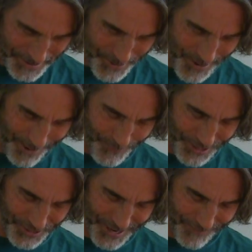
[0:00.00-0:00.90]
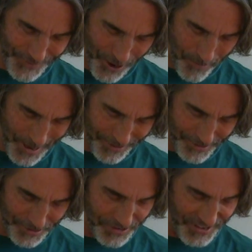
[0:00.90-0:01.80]
You have received no
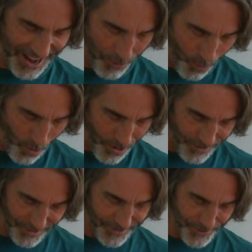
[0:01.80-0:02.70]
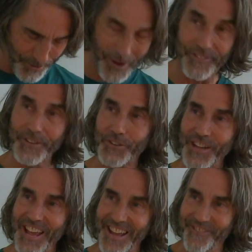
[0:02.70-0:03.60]
messages at all you
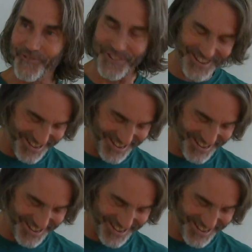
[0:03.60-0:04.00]
understand.